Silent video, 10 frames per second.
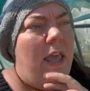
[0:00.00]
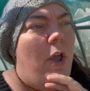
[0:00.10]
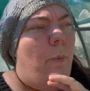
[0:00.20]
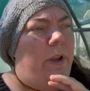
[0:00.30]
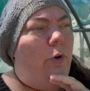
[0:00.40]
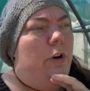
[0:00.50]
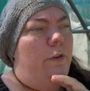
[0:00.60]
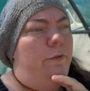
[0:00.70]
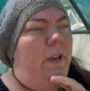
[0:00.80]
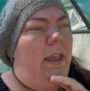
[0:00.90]
we could
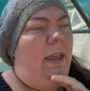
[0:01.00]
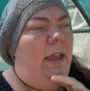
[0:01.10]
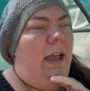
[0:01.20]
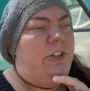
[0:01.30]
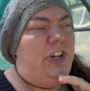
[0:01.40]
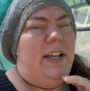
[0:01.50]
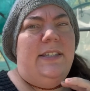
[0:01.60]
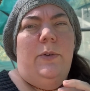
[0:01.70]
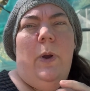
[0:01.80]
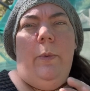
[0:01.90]
have
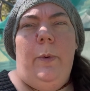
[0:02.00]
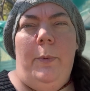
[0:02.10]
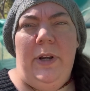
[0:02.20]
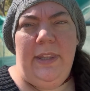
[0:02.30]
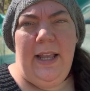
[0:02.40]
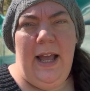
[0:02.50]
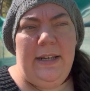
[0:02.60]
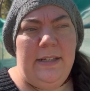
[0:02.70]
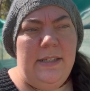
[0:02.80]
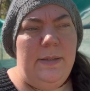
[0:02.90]
adjusted where we were putting the
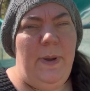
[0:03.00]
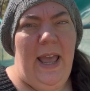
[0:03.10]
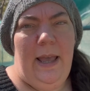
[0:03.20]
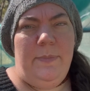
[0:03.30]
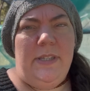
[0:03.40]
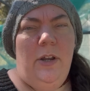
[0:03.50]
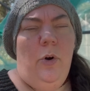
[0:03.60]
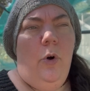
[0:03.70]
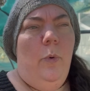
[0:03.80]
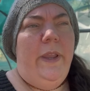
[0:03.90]
gardens, perhaps,
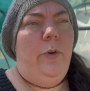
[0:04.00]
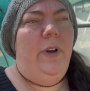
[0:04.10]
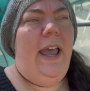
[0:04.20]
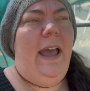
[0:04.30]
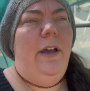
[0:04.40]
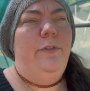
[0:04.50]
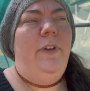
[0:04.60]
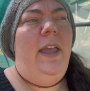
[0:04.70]
or we could have